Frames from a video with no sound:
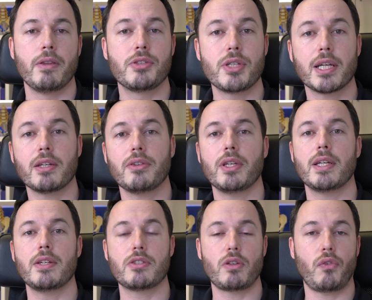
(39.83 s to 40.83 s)
The second
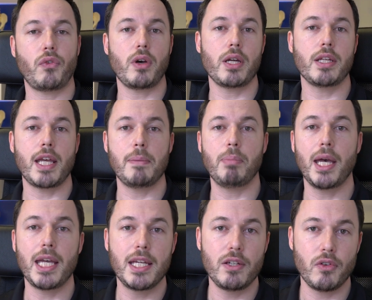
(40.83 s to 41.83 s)
thing is to find a
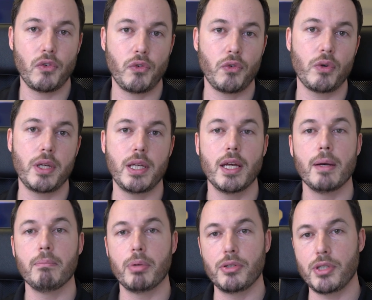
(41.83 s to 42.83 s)
pain-free
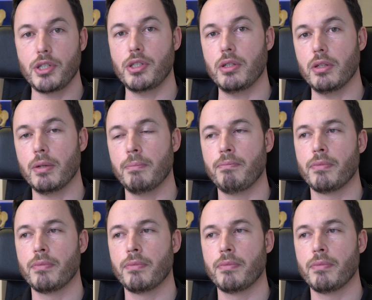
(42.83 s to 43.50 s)
position.